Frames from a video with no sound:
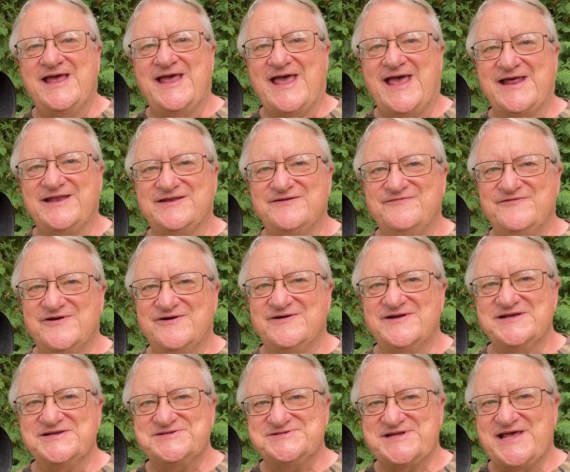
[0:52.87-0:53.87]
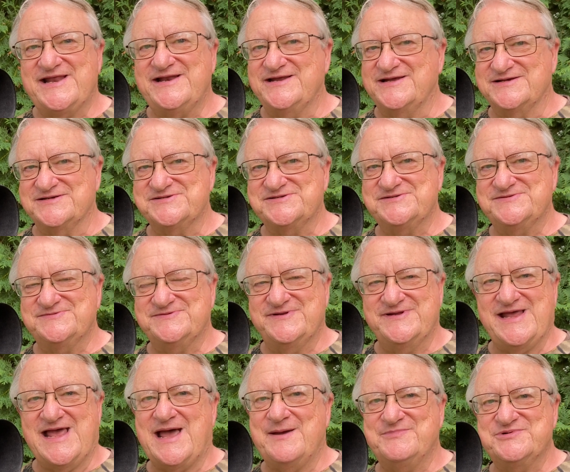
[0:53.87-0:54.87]
at the various settings,
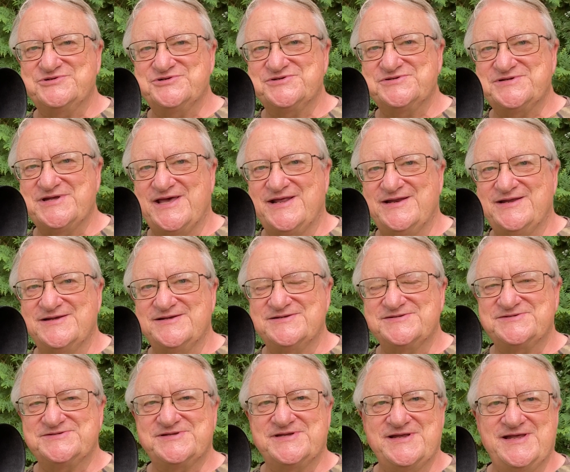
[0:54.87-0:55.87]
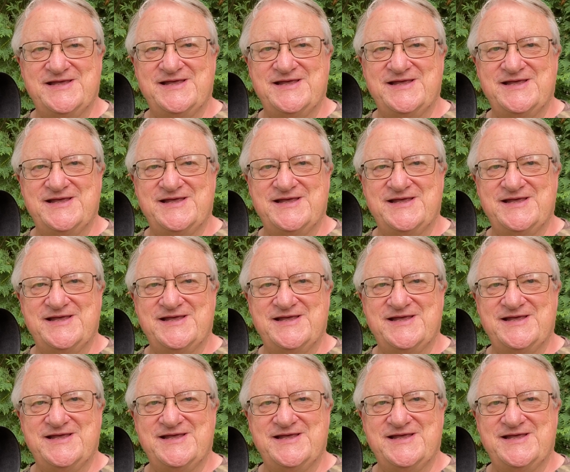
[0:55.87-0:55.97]
the aperture settings,